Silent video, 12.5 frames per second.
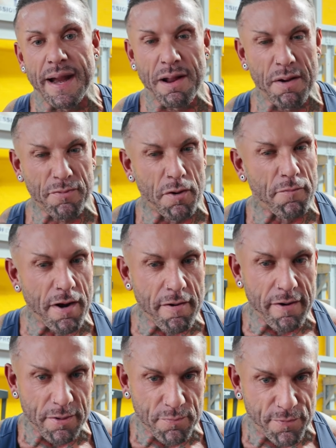Now, I've got
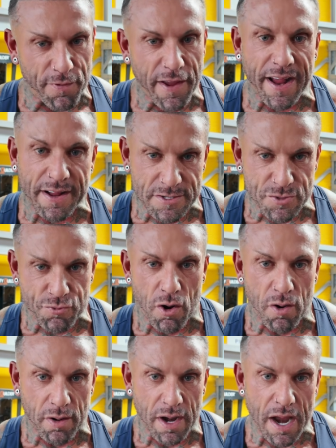very thick,
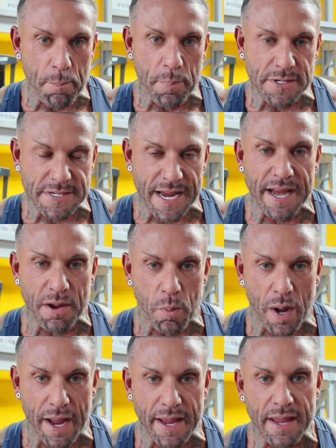strong lumbers
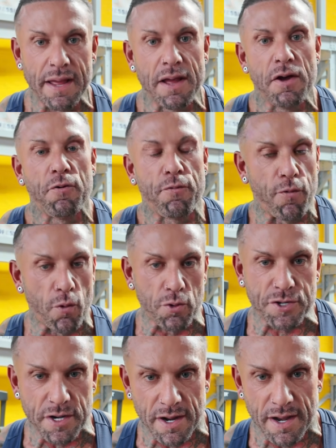anyway,
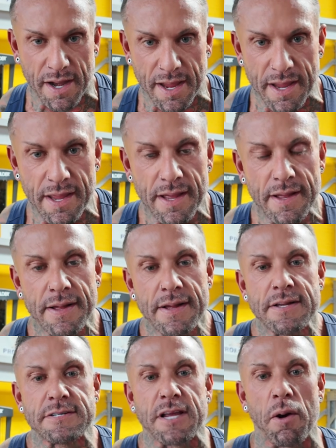fortunately,
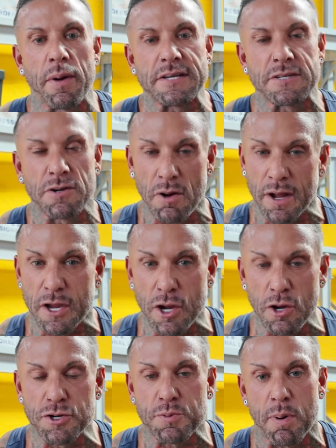So it's not a
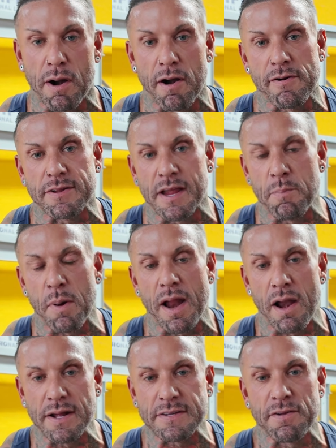huge priority, but I
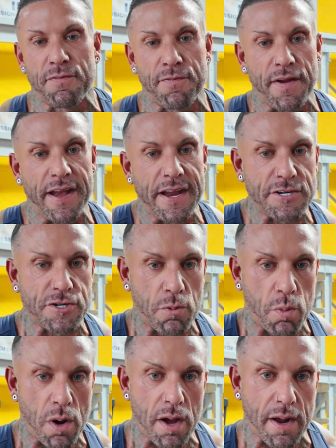like to finish the
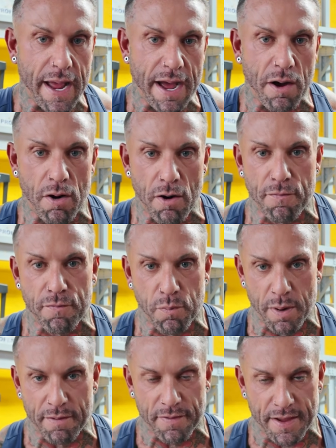workout off
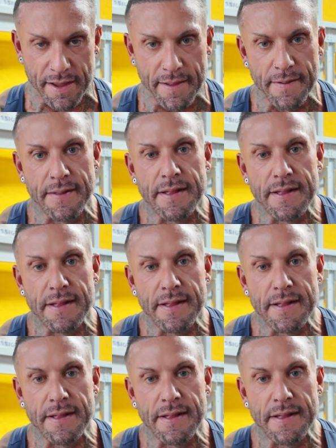with it.